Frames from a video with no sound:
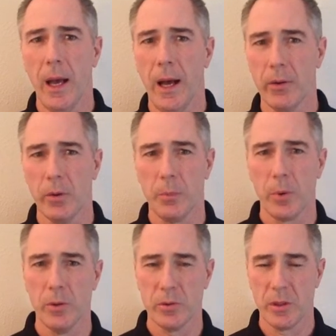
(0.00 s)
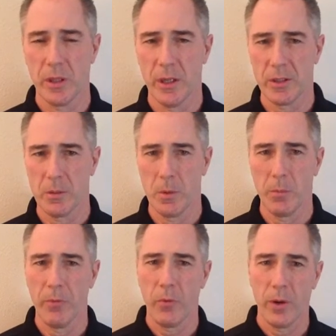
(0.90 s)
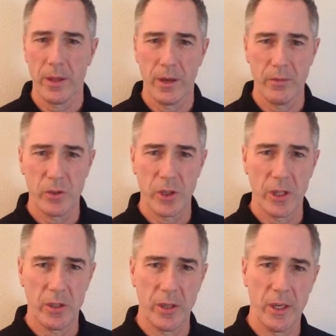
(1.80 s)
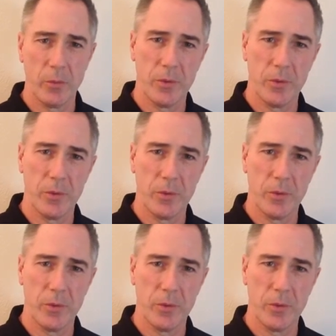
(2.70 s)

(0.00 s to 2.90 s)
how to approach the customer before they ever shake your hand.